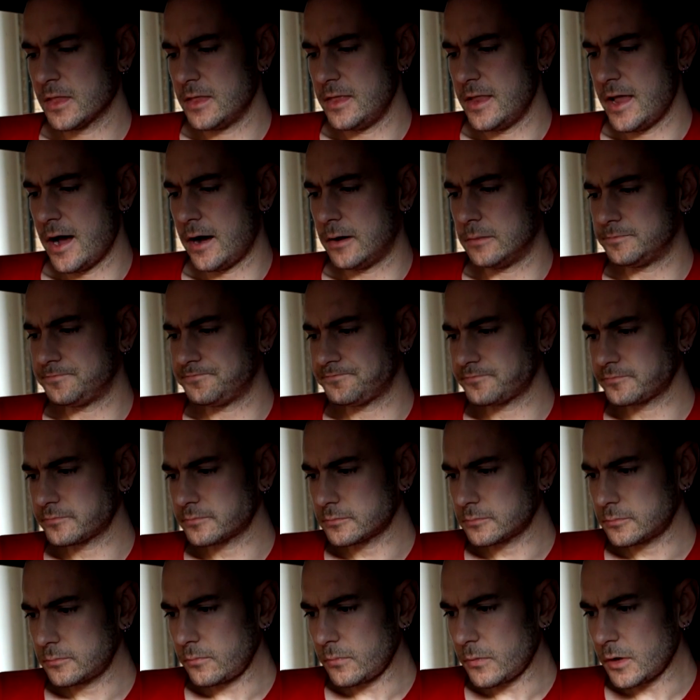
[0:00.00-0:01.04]
Now,
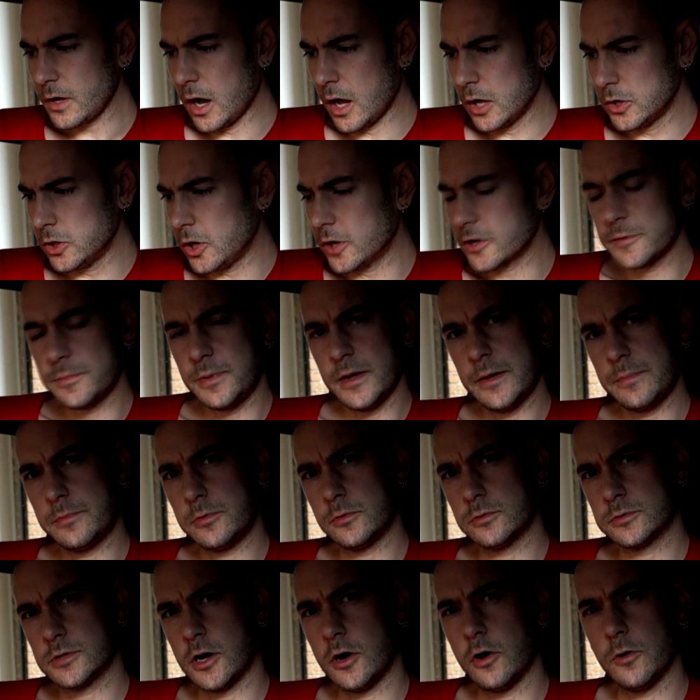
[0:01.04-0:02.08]
a lot of
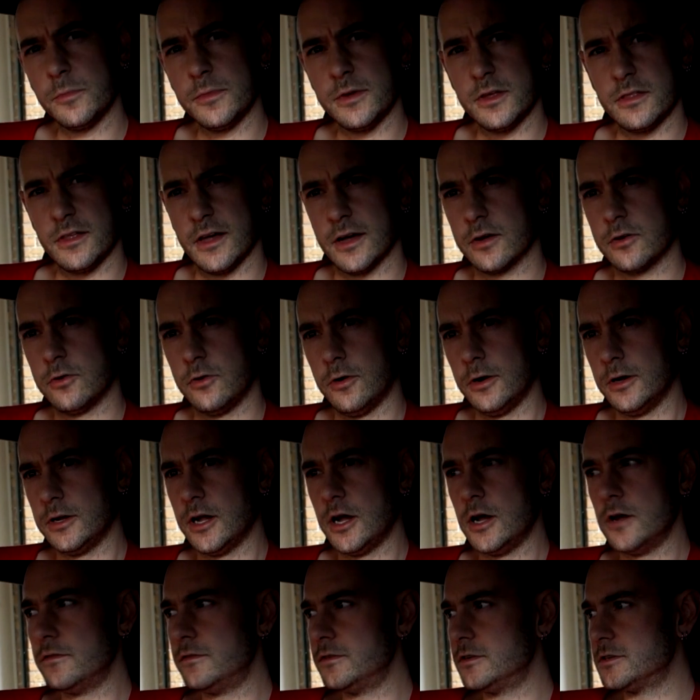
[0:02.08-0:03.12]
people told me that
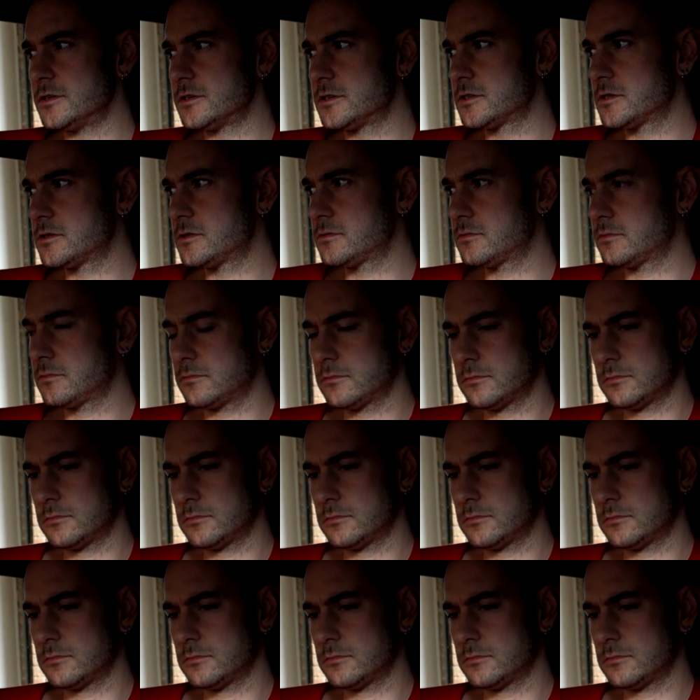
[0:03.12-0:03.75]
coilovers